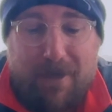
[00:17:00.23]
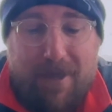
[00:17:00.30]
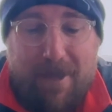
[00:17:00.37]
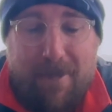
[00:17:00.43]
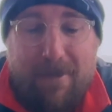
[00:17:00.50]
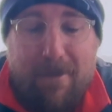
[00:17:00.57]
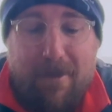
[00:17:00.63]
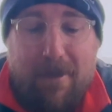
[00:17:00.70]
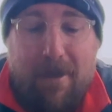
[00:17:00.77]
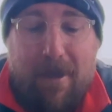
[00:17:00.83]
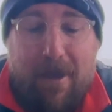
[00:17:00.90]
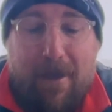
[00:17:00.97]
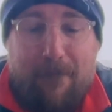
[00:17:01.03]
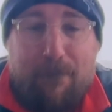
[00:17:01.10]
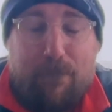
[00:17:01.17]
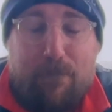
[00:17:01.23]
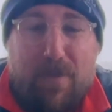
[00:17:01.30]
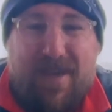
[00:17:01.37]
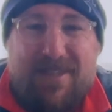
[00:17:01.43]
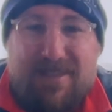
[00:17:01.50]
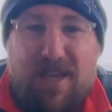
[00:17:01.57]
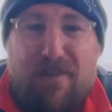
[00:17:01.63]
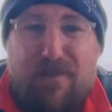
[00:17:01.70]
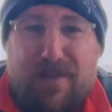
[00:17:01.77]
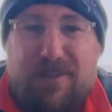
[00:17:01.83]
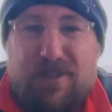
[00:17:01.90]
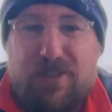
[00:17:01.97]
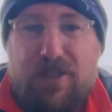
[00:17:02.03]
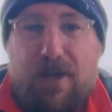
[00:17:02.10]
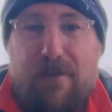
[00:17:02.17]
at it, but it definitely
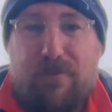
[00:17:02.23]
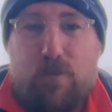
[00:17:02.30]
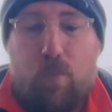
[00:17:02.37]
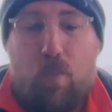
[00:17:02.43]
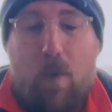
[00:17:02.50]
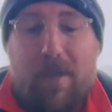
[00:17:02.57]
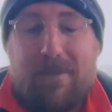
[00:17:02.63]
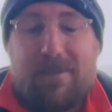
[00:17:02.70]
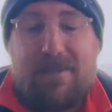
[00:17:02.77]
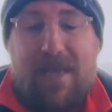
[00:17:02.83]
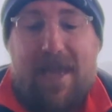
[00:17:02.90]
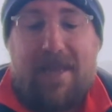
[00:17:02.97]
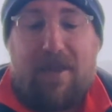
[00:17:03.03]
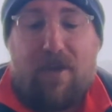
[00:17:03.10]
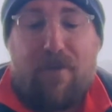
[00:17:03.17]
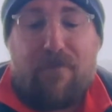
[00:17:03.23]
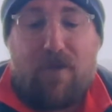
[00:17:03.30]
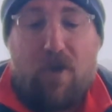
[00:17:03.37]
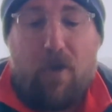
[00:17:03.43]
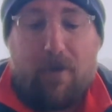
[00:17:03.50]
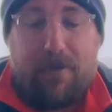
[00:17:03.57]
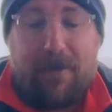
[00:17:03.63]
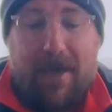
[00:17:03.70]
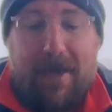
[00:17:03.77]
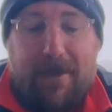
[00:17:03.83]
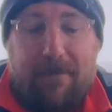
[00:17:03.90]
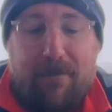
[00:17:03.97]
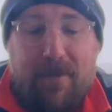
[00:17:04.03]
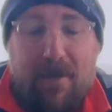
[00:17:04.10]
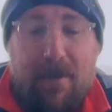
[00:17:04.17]
deserves one day of your
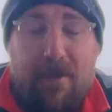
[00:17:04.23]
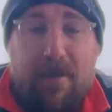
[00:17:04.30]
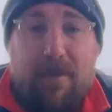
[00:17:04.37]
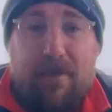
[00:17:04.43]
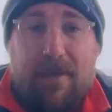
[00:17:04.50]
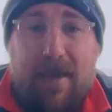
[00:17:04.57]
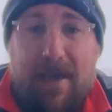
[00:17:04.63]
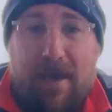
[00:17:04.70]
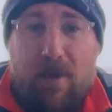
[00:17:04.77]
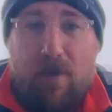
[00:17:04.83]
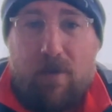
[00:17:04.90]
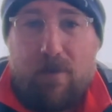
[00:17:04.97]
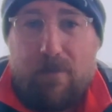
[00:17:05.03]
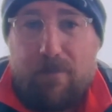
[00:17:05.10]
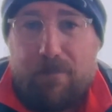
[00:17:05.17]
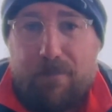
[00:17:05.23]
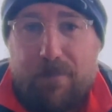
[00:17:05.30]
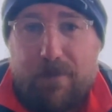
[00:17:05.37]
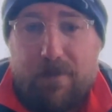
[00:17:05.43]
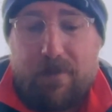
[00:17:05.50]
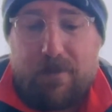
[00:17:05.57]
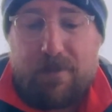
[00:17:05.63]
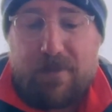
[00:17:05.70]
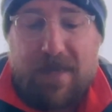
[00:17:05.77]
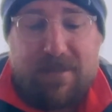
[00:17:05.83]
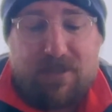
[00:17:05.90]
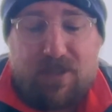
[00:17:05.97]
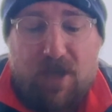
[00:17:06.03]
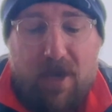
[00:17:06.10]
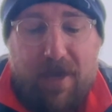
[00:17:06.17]
holiday. Now,
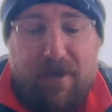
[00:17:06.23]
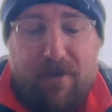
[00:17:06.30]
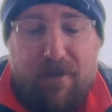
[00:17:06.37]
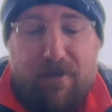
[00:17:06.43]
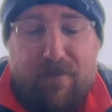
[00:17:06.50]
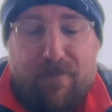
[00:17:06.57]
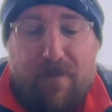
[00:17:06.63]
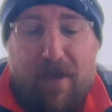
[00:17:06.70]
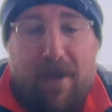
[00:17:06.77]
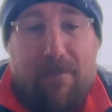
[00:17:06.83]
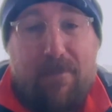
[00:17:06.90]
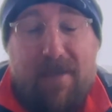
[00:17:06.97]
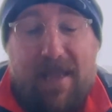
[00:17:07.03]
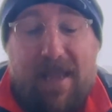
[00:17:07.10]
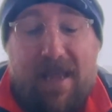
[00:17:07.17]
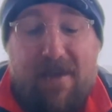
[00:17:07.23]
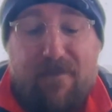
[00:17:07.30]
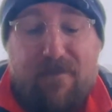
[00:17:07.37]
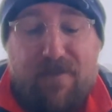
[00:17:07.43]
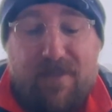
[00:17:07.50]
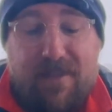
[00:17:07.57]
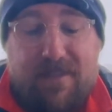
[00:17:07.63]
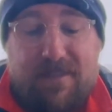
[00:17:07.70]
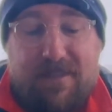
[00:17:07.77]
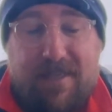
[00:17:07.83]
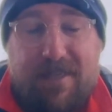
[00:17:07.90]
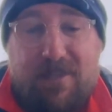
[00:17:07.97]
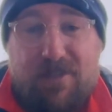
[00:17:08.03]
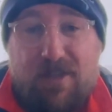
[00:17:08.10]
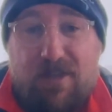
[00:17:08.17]
that's kind of it for this
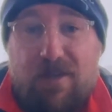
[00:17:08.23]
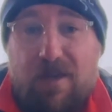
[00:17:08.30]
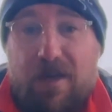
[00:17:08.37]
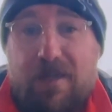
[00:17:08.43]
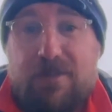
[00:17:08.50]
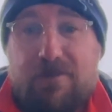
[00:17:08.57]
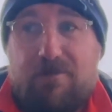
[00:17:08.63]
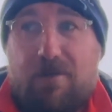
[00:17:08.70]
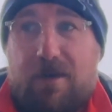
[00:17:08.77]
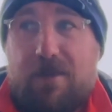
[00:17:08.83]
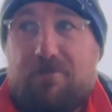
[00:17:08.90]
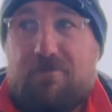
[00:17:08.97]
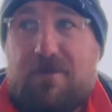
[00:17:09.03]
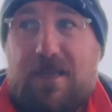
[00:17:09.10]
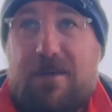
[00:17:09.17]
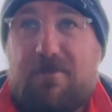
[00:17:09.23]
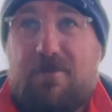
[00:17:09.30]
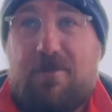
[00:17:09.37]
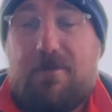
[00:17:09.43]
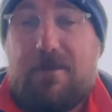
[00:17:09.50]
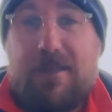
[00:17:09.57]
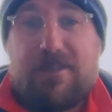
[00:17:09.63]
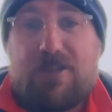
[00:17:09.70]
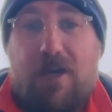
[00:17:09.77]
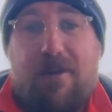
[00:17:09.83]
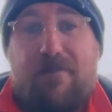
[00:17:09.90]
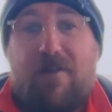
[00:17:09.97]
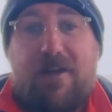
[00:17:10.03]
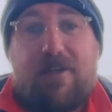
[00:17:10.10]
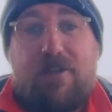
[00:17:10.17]
season. That's
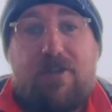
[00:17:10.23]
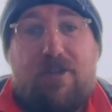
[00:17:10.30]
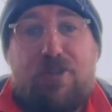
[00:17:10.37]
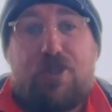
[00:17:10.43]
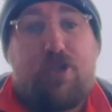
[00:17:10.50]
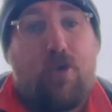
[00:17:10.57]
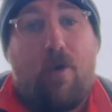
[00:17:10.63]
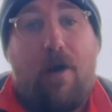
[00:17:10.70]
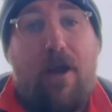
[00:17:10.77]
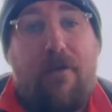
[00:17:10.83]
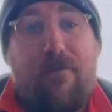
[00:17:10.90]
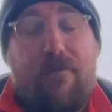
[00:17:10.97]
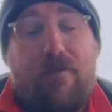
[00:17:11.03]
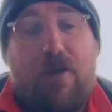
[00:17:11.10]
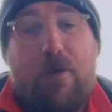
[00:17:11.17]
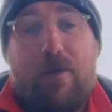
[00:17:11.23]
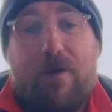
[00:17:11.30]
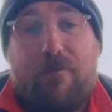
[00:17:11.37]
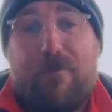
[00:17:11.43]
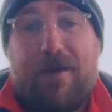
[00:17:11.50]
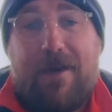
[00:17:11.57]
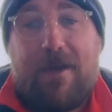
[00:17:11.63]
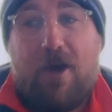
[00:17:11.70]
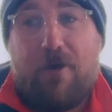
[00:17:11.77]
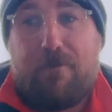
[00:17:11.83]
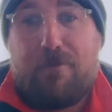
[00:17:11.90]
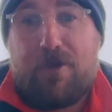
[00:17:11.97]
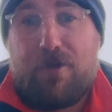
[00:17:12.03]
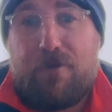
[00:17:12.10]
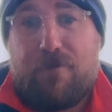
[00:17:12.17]
kind of like a short overview, and I really
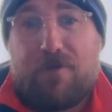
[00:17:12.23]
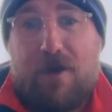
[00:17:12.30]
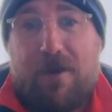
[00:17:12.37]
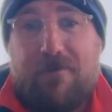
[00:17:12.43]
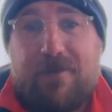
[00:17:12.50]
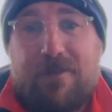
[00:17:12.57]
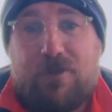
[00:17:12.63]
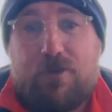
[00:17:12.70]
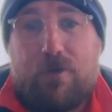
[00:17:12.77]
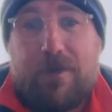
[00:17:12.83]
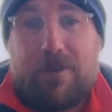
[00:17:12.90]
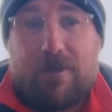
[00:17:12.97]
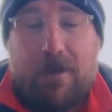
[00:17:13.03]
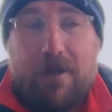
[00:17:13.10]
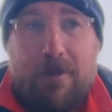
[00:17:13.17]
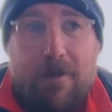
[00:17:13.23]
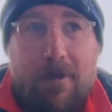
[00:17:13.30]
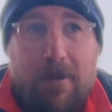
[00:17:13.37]
hope that you've kind of enjoyed the